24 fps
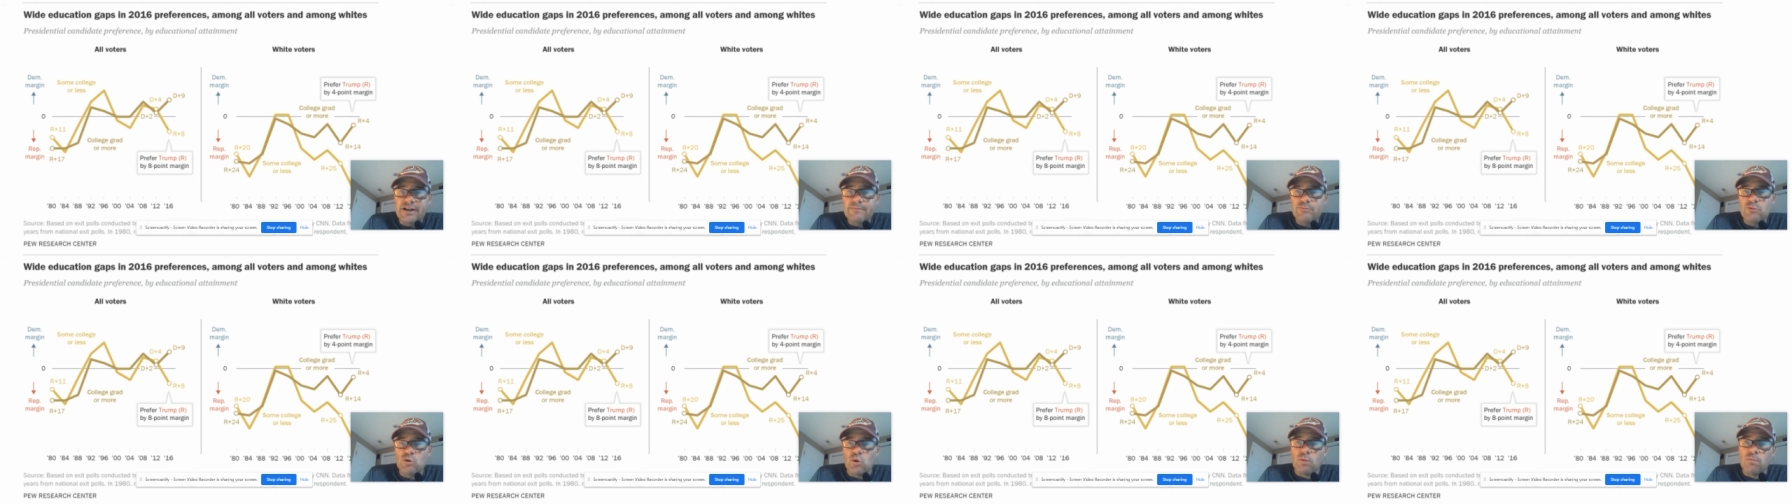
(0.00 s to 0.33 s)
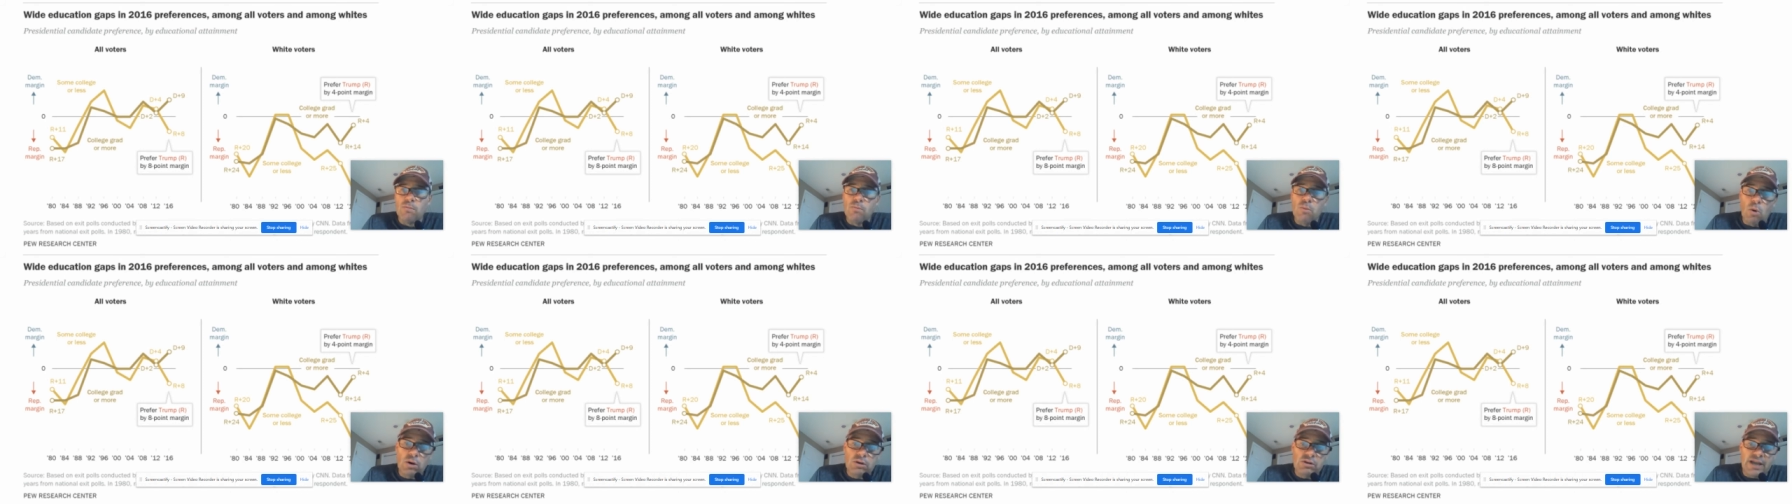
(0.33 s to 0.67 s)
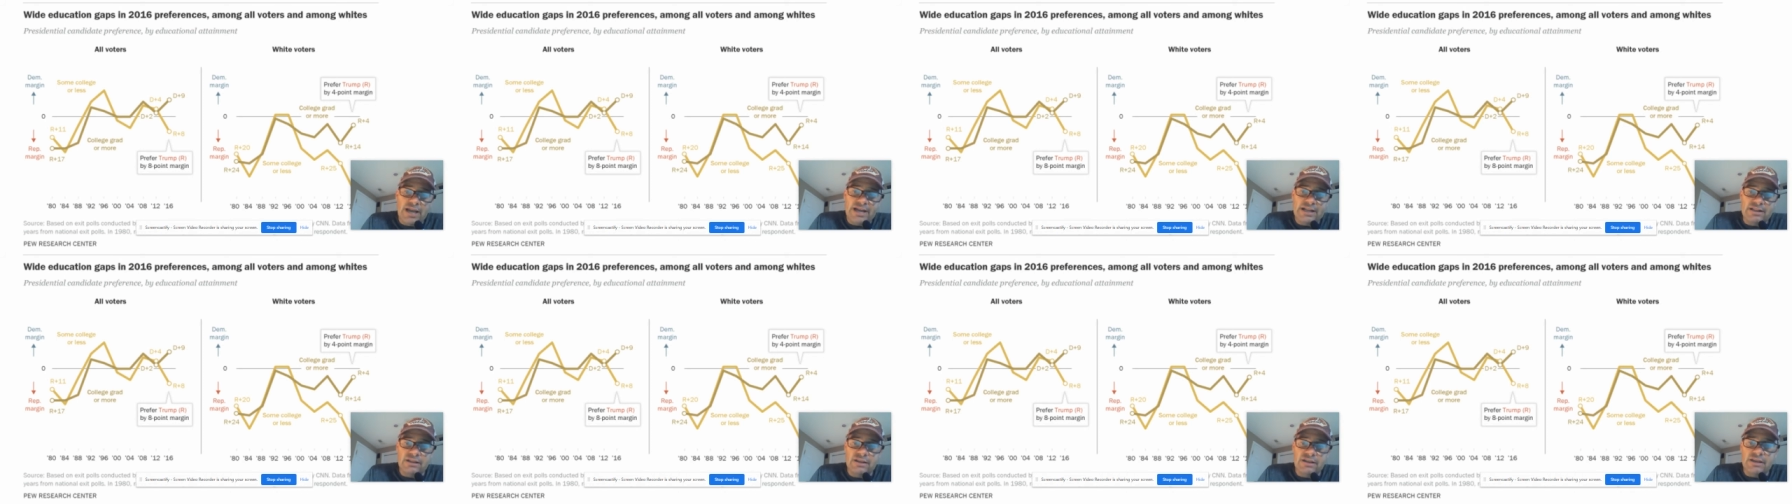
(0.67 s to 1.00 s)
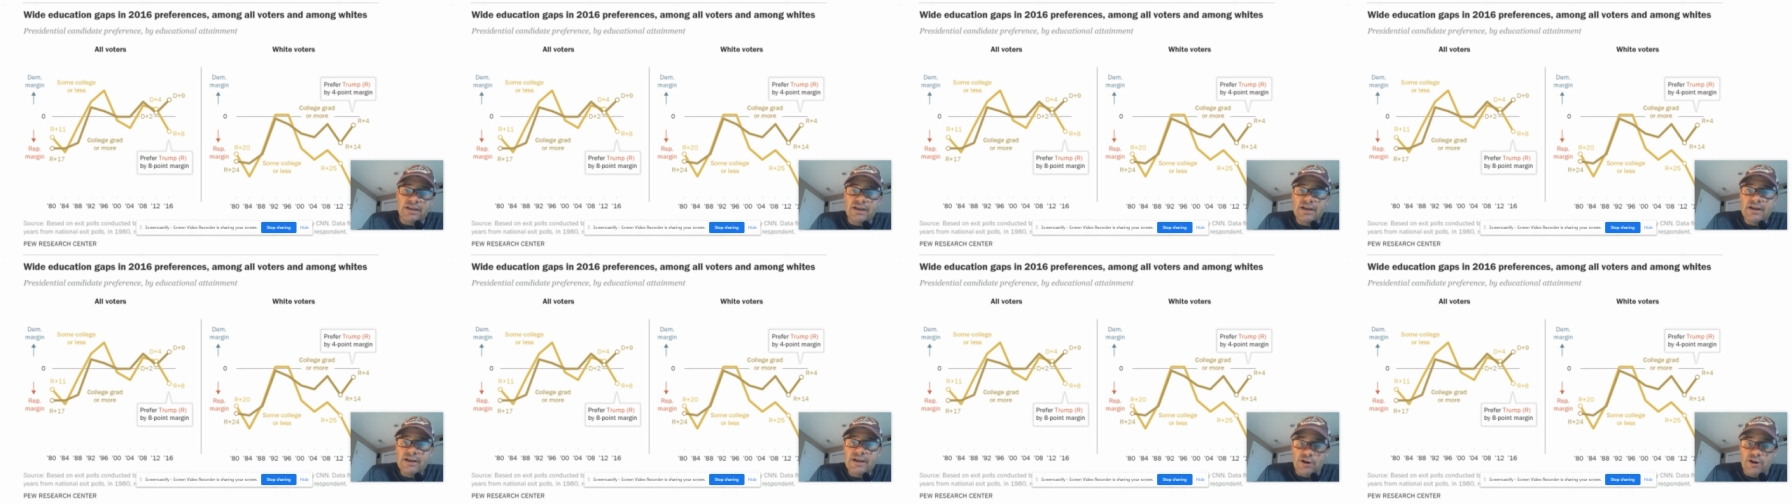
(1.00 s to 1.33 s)
you're more
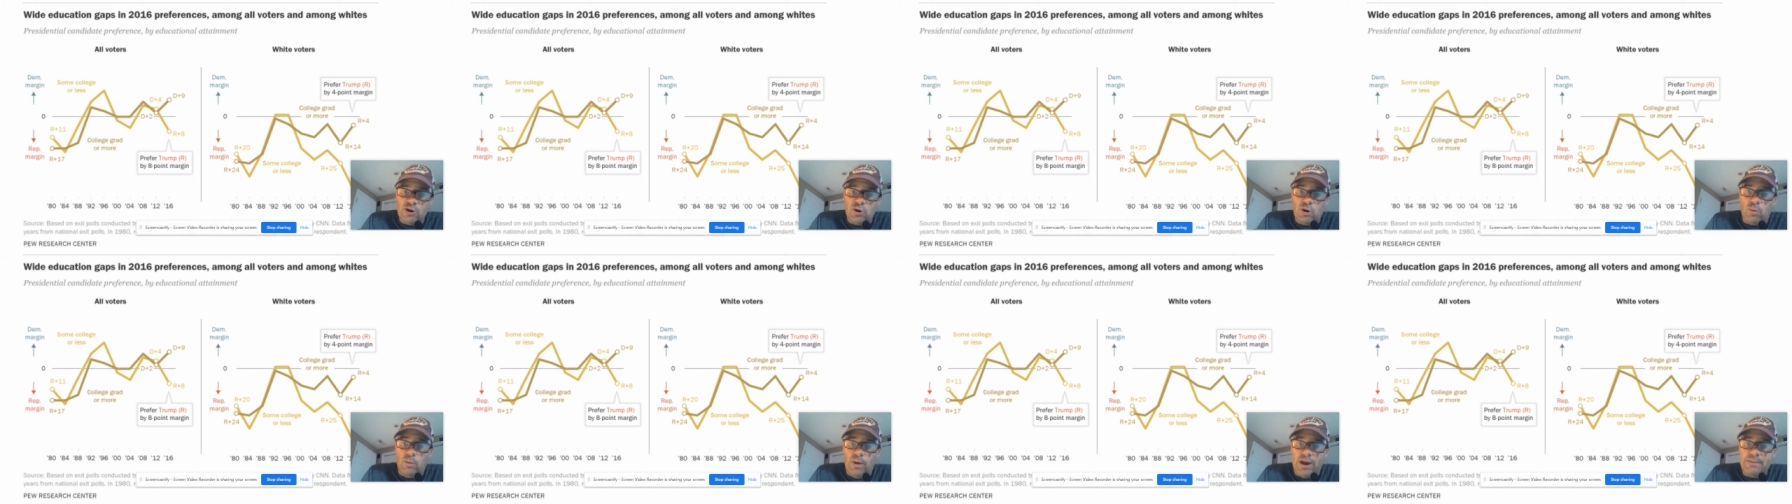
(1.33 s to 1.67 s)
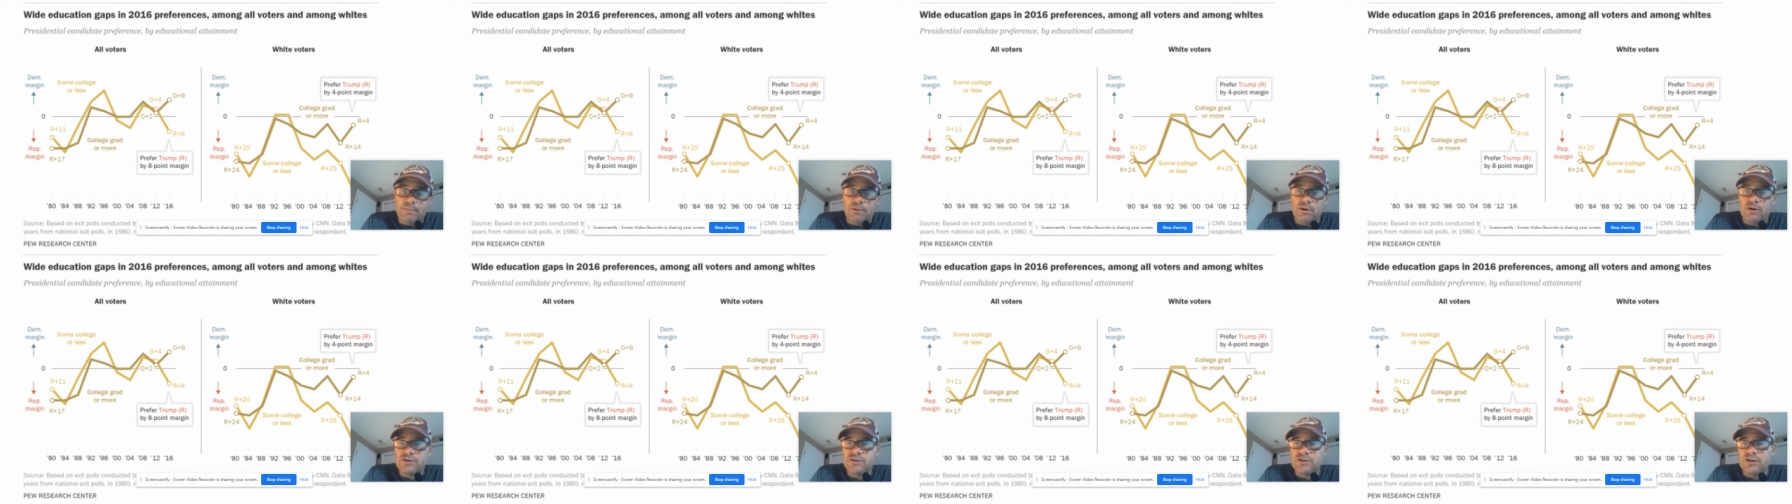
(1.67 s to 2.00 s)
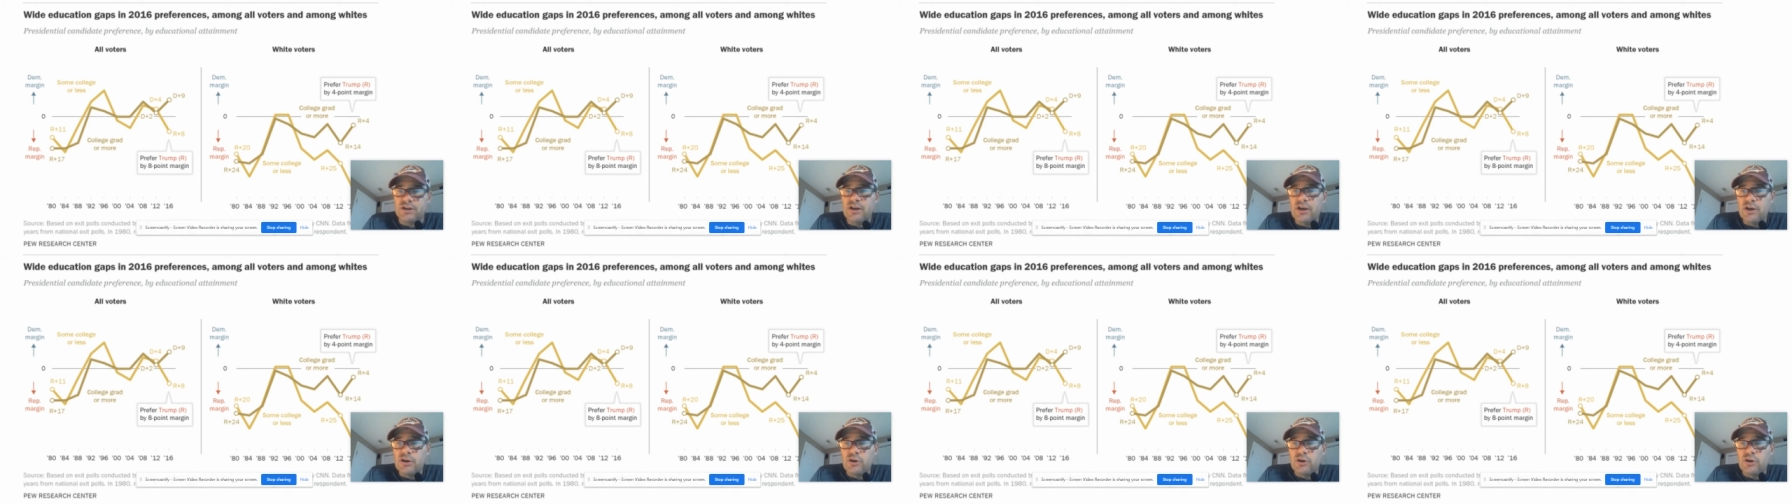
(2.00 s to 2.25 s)
likely, and you're a white person,